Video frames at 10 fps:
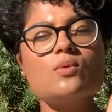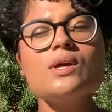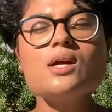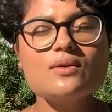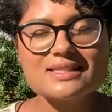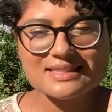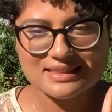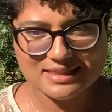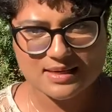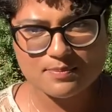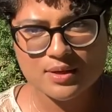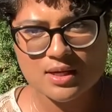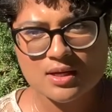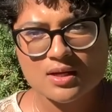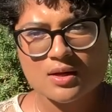we go to sleep,
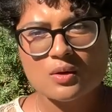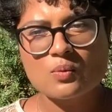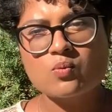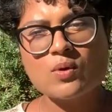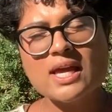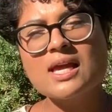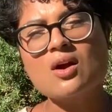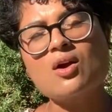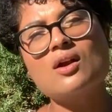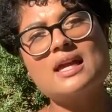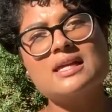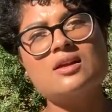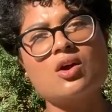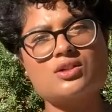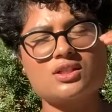we are in
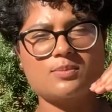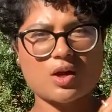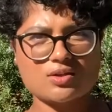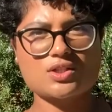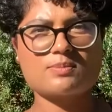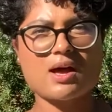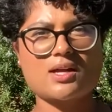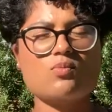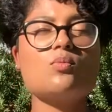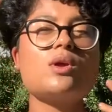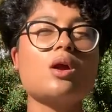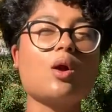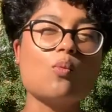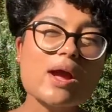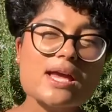our subconscious mind. When we are
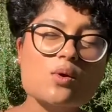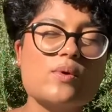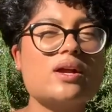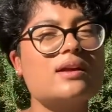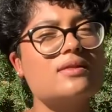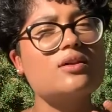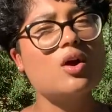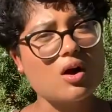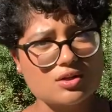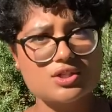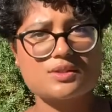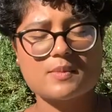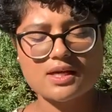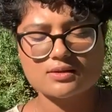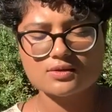awake, we are in the conscious
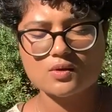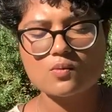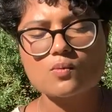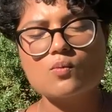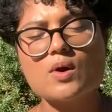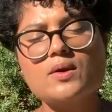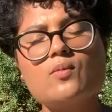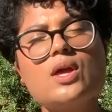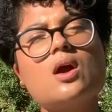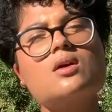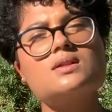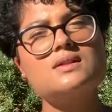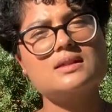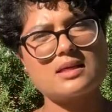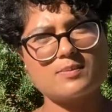mind. So when we are
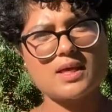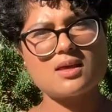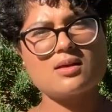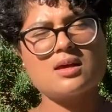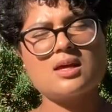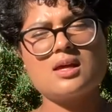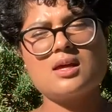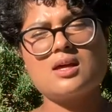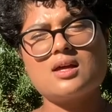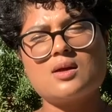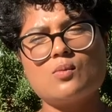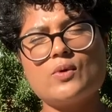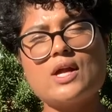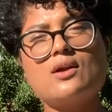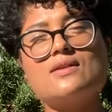sleeping,
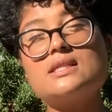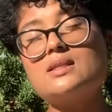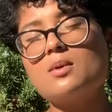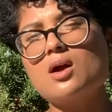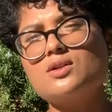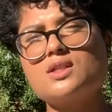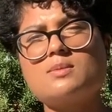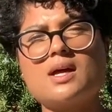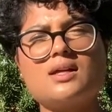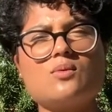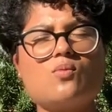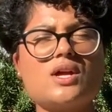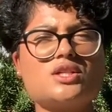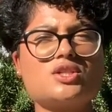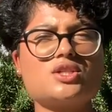we are in the subconscious mind,
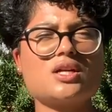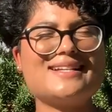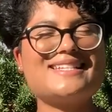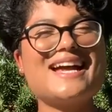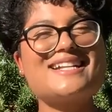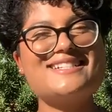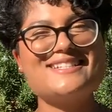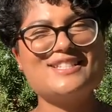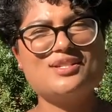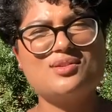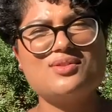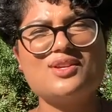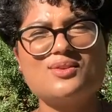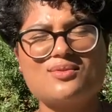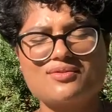which attaches to the
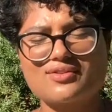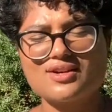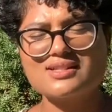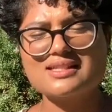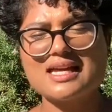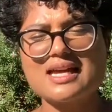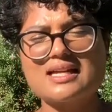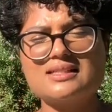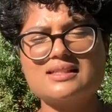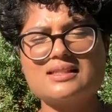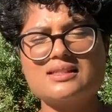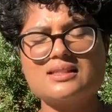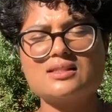universe. And this is